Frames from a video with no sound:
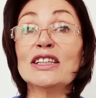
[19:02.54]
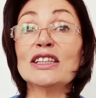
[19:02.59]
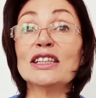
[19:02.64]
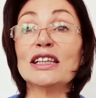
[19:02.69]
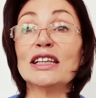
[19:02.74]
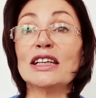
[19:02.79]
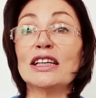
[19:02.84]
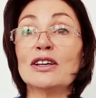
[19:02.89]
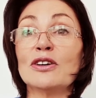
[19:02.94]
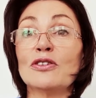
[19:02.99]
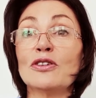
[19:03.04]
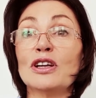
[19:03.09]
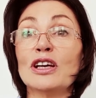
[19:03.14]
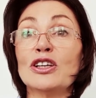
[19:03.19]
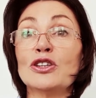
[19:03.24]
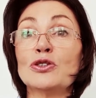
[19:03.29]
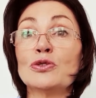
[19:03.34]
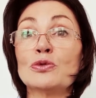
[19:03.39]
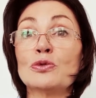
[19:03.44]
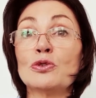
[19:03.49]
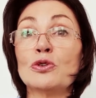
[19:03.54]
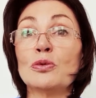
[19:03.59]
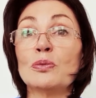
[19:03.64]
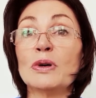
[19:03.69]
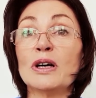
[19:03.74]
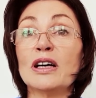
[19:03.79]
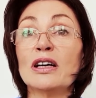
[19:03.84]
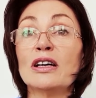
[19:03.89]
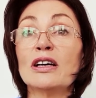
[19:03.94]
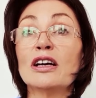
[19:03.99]
heal their trauma.
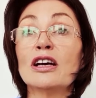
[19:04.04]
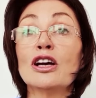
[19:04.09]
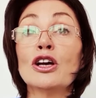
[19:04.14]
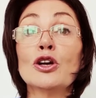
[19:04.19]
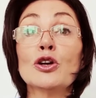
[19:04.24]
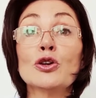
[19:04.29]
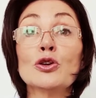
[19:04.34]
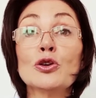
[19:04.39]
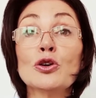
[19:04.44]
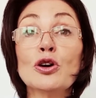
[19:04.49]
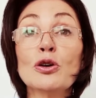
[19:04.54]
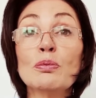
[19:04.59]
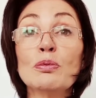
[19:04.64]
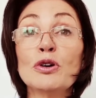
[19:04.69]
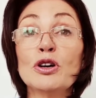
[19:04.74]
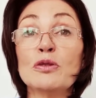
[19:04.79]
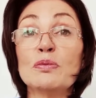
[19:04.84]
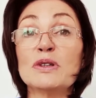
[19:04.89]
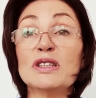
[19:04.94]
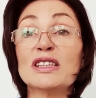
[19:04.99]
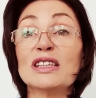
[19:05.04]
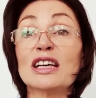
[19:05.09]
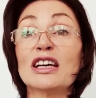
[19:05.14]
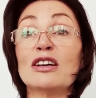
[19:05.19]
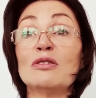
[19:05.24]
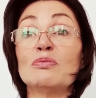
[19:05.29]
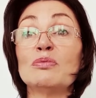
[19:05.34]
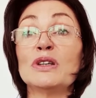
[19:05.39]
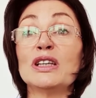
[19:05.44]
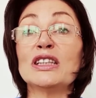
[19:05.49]
Your purpose can
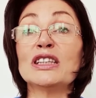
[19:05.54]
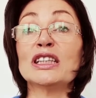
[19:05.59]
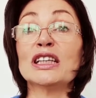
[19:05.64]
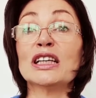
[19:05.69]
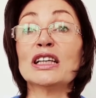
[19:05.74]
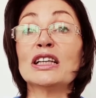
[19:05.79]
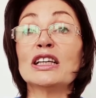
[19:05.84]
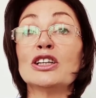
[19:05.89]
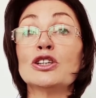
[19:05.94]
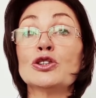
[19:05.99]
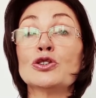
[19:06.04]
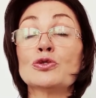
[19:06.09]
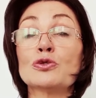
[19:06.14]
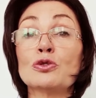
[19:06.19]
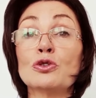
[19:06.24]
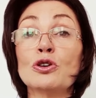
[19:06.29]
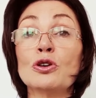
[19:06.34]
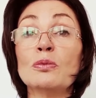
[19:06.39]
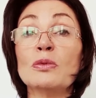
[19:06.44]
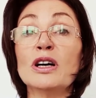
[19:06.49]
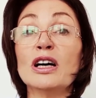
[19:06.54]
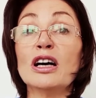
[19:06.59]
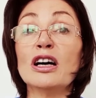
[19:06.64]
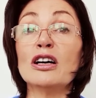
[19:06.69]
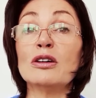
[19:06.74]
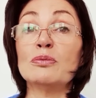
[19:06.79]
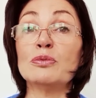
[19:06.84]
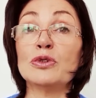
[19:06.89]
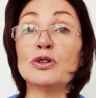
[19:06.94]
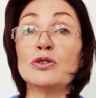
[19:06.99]
be to clear trauma,
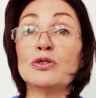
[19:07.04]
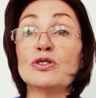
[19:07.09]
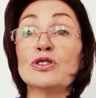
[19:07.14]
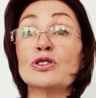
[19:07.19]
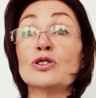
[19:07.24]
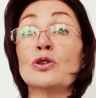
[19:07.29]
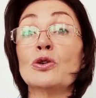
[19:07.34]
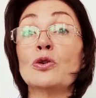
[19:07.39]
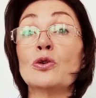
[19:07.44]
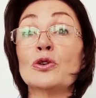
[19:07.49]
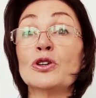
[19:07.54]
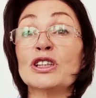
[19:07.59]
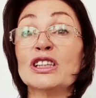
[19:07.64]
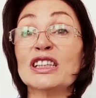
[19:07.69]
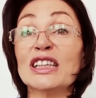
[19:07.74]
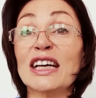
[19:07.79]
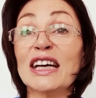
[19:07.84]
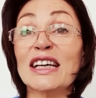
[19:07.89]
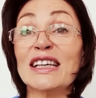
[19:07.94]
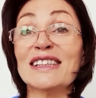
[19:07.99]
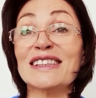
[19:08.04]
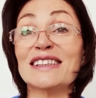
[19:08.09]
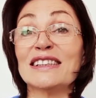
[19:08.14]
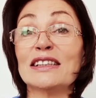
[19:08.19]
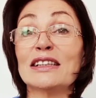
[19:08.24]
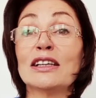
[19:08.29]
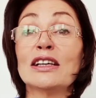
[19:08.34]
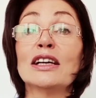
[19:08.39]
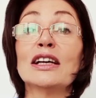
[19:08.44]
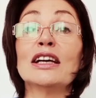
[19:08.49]
abuse, or attacks
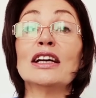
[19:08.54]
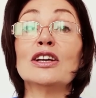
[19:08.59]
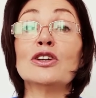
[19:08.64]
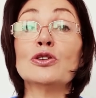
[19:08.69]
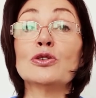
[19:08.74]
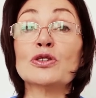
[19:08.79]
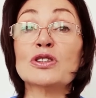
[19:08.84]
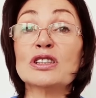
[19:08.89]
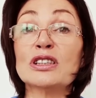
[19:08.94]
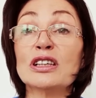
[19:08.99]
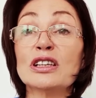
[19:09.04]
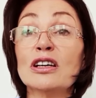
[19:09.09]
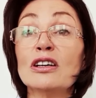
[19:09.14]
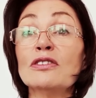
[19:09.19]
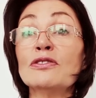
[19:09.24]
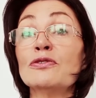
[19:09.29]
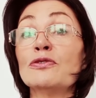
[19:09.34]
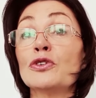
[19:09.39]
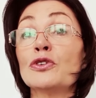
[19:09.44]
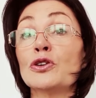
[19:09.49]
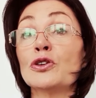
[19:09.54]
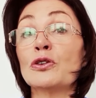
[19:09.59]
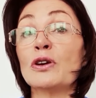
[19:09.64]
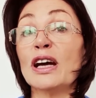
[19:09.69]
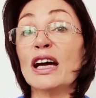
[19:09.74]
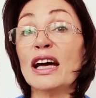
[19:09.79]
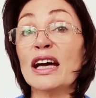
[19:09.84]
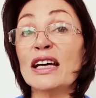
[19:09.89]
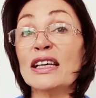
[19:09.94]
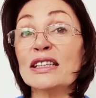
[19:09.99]
in yourself for your
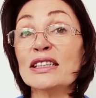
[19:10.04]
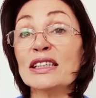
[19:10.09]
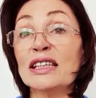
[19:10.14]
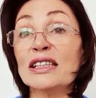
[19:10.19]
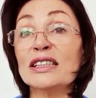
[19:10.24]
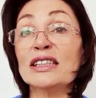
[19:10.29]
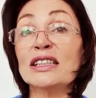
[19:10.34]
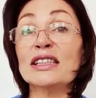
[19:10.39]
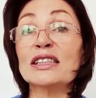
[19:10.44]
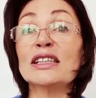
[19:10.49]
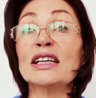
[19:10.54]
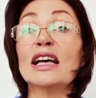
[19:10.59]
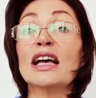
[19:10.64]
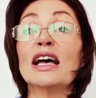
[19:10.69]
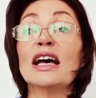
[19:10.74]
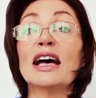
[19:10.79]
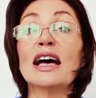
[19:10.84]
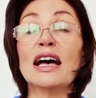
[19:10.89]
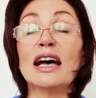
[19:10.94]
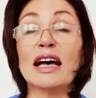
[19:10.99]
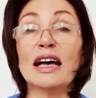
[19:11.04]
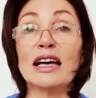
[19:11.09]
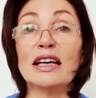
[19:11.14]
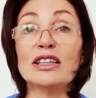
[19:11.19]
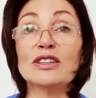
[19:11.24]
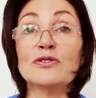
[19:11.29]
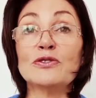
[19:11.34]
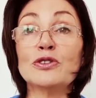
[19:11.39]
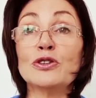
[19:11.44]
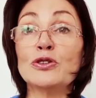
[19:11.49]
ancestors and
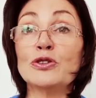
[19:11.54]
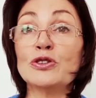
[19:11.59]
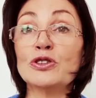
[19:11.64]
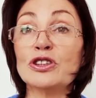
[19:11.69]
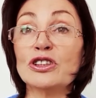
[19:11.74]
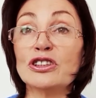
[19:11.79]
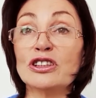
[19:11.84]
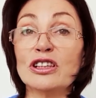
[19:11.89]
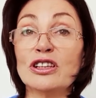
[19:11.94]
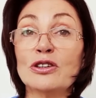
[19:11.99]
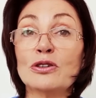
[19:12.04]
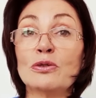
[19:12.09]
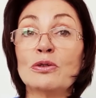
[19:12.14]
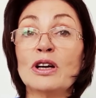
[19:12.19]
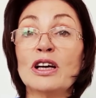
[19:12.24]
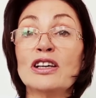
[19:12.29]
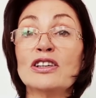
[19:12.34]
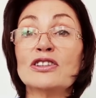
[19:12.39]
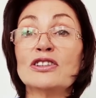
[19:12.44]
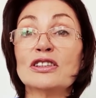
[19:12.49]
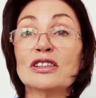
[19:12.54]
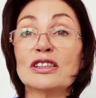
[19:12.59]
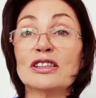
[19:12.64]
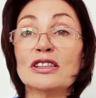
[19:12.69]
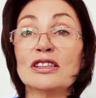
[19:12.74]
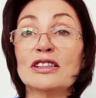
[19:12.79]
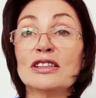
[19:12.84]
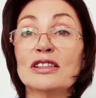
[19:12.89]
future generations.